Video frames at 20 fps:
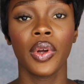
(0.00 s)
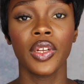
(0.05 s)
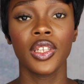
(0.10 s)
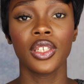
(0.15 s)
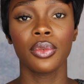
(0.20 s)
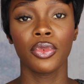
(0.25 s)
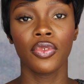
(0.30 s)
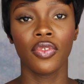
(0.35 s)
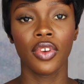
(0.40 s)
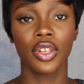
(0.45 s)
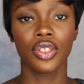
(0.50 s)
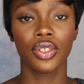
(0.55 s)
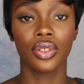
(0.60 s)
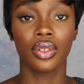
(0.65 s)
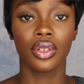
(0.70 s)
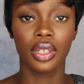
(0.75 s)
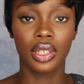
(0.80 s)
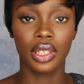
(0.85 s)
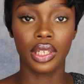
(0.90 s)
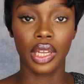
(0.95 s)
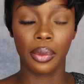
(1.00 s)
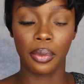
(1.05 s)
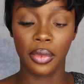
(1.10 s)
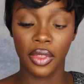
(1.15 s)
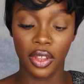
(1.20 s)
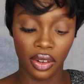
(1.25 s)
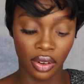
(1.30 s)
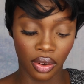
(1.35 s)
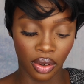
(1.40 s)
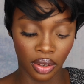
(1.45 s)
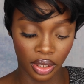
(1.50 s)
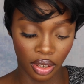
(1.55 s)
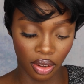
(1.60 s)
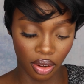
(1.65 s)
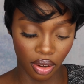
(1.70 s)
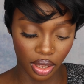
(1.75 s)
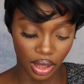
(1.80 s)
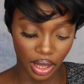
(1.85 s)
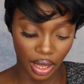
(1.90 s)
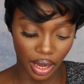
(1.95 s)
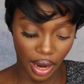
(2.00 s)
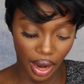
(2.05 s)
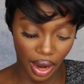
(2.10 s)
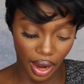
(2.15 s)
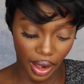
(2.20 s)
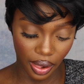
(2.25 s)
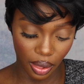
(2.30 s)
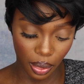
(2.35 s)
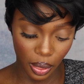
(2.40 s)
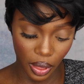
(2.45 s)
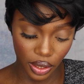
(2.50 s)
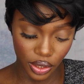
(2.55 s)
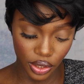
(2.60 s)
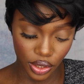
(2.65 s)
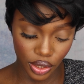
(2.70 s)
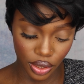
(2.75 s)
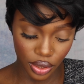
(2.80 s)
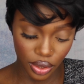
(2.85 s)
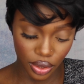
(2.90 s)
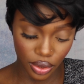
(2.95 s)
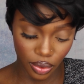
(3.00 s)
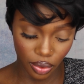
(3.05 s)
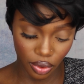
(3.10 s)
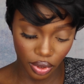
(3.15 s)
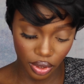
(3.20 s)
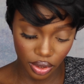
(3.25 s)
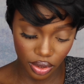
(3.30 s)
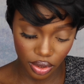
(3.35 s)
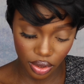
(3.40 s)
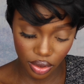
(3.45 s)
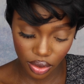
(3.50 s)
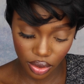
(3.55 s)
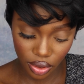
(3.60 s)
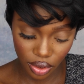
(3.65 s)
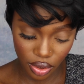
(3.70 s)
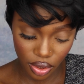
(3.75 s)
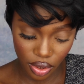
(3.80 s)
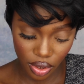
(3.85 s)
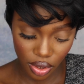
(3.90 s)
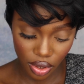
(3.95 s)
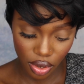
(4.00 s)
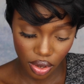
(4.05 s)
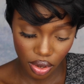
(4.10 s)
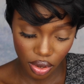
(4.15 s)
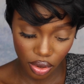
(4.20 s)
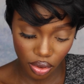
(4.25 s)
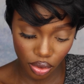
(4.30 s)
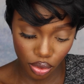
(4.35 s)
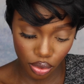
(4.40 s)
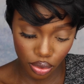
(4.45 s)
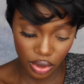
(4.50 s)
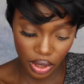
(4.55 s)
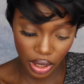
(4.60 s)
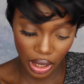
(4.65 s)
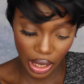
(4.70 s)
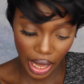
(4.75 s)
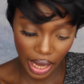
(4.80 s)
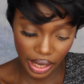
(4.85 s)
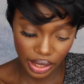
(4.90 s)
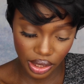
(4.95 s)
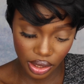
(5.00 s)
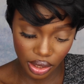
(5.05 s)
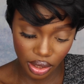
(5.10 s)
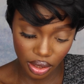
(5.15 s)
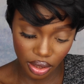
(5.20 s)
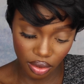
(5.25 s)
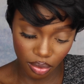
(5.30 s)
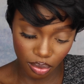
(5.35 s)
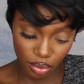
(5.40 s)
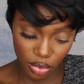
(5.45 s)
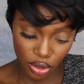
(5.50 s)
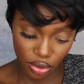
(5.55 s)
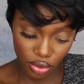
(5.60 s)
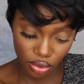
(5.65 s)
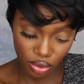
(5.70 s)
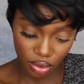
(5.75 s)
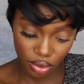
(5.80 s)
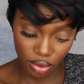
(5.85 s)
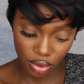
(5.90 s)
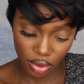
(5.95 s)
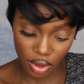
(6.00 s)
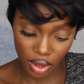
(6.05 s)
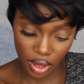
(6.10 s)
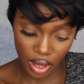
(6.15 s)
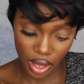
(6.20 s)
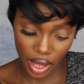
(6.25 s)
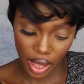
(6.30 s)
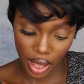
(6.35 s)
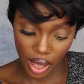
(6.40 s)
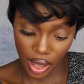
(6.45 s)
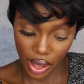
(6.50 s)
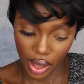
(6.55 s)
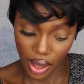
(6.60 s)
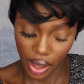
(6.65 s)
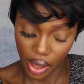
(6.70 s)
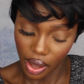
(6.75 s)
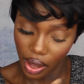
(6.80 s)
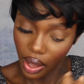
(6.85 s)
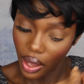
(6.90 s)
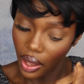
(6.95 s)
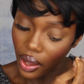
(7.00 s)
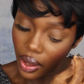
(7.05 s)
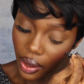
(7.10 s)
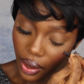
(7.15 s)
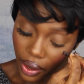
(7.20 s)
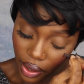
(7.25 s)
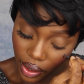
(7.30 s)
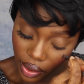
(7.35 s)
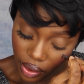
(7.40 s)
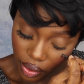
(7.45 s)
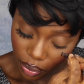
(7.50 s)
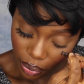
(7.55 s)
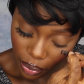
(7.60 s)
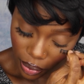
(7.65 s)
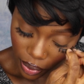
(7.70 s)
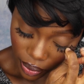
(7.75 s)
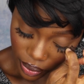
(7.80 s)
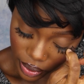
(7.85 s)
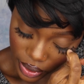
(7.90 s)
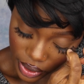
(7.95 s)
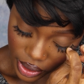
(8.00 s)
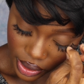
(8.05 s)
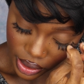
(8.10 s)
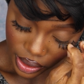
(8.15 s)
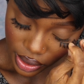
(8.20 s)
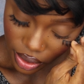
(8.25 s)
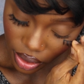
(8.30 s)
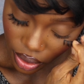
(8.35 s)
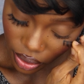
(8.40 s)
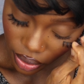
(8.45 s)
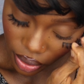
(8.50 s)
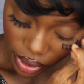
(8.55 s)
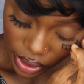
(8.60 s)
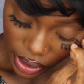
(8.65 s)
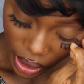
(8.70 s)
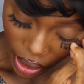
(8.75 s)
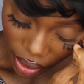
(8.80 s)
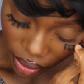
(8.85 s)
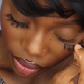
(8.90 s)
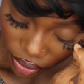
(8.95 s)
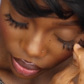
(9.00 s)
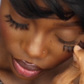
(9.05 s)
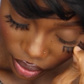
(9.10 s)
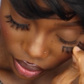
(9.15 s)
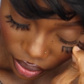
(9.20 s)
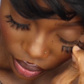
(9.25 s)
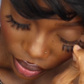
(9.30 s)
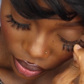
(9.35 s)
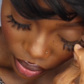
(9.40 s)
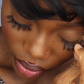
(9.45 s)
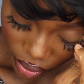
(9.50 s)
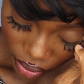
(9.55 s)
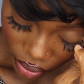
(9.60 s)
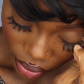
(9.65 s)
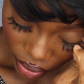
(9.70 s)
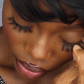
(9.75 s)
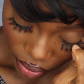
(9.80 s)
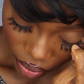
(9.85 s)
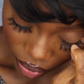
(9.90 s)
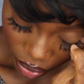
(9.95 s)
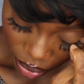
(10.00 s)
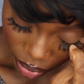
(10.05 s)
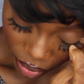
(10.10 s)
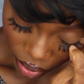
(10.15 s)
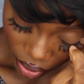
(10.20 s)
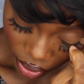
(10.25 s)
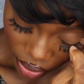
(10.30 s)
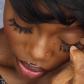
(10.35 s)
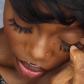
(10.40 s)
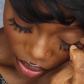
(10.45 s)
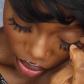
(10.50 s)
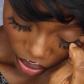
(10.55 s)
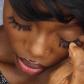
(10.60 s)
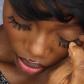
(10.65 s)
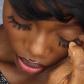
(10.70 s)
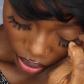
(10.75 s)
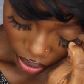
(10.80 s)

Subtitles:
going to move on to do the same thing on the other eye. We're just going to hold the lash in the middle and put it, look down, then place your